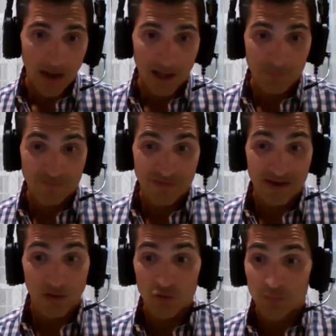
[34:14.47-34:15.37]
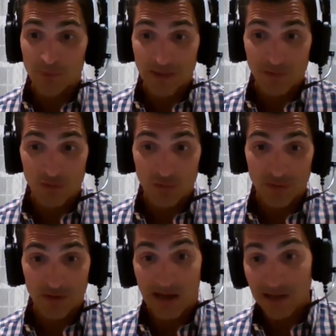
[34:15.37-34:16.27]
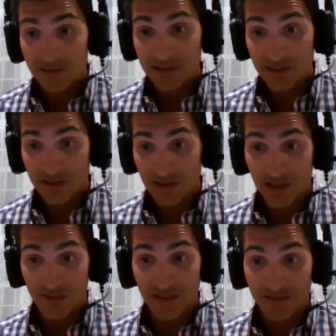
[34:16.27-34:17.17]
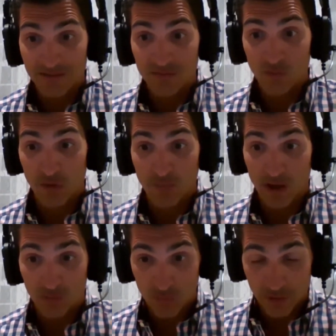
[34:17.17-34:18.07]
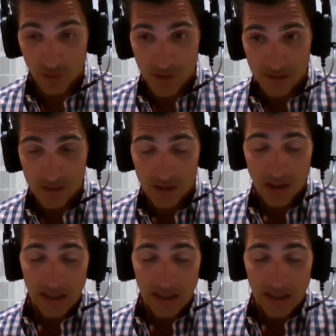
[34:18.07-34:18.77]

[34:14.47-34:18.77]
I've had other babies with colic that respond really well.